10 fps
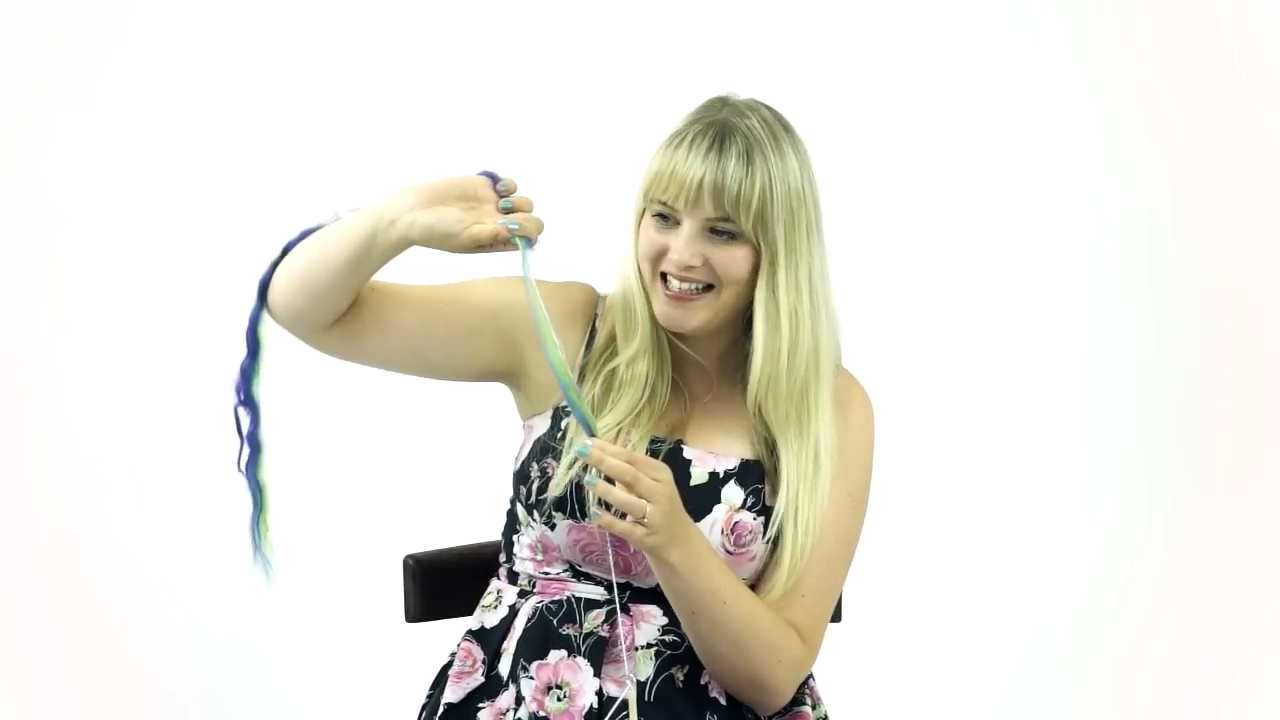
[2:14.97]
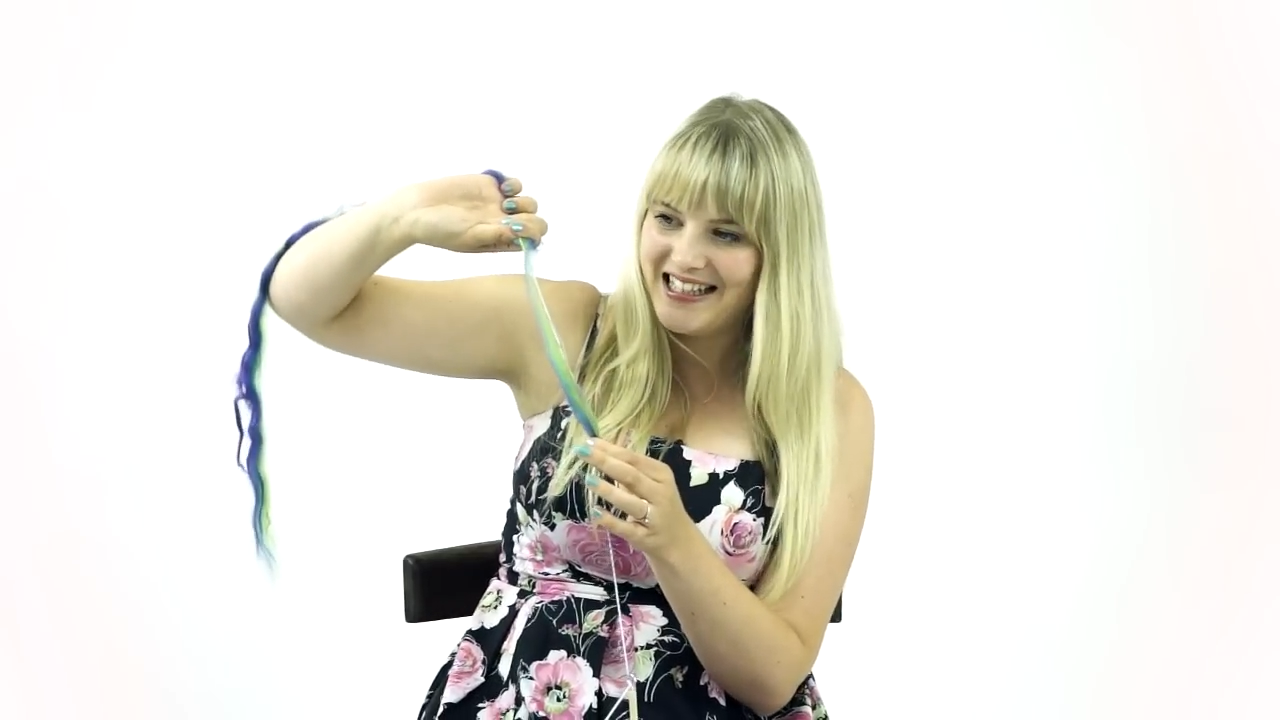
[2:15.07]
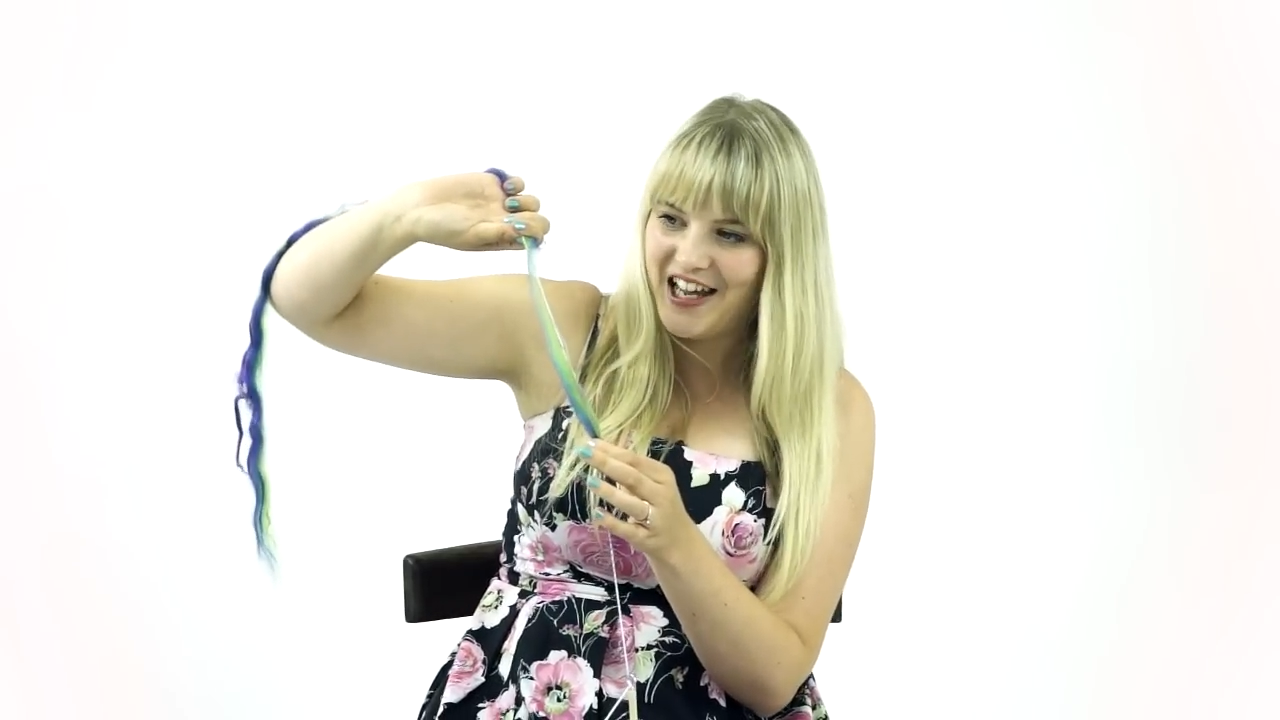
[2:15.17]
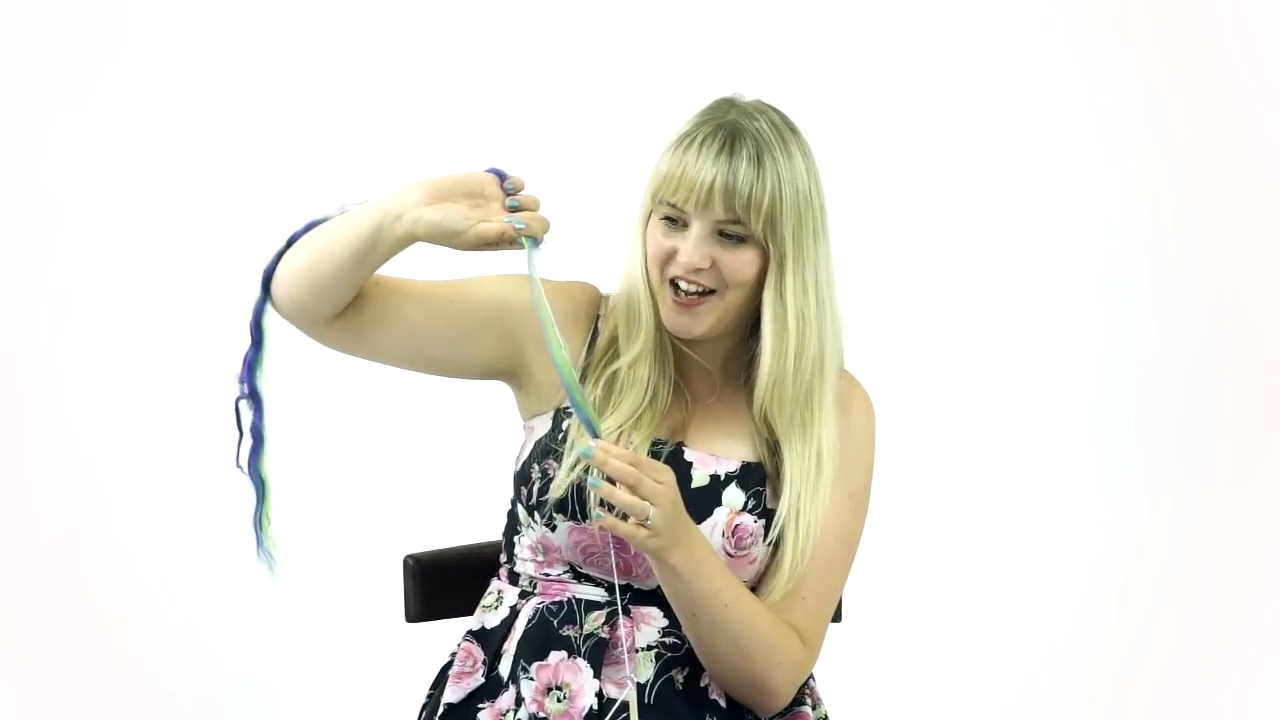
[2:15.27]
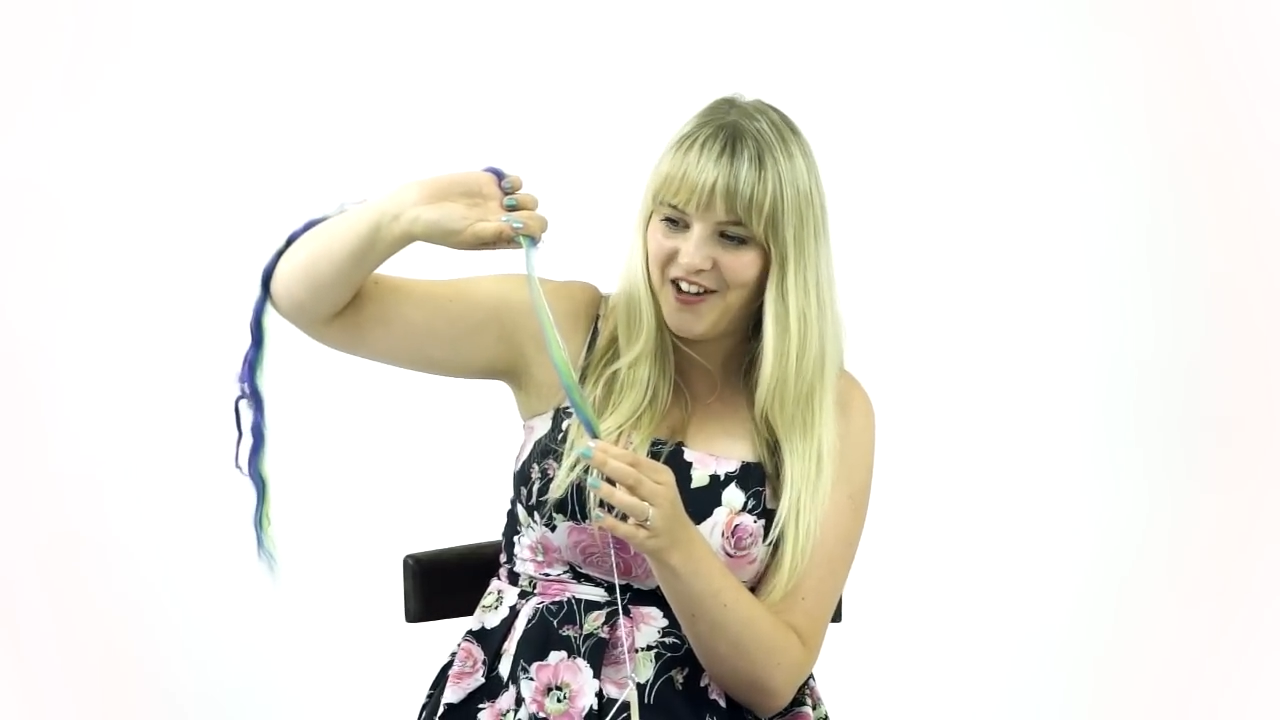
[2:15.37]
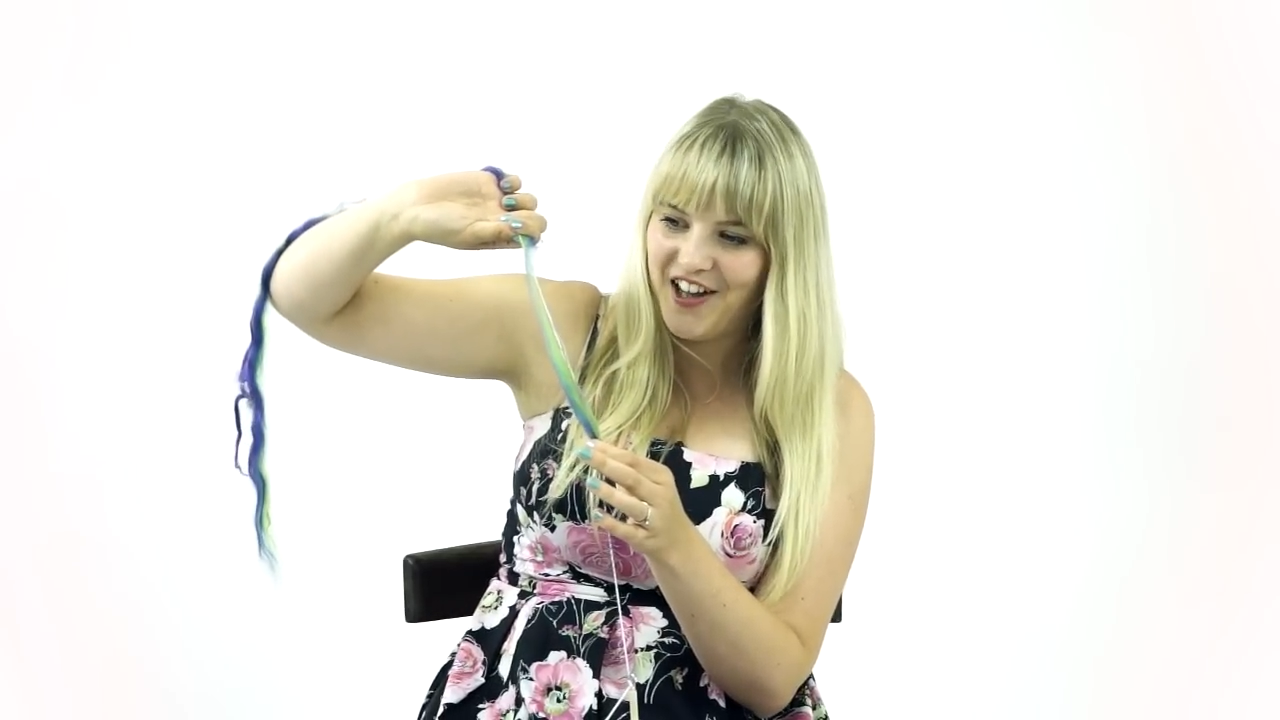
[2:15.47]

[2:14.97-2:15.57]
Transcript: So here it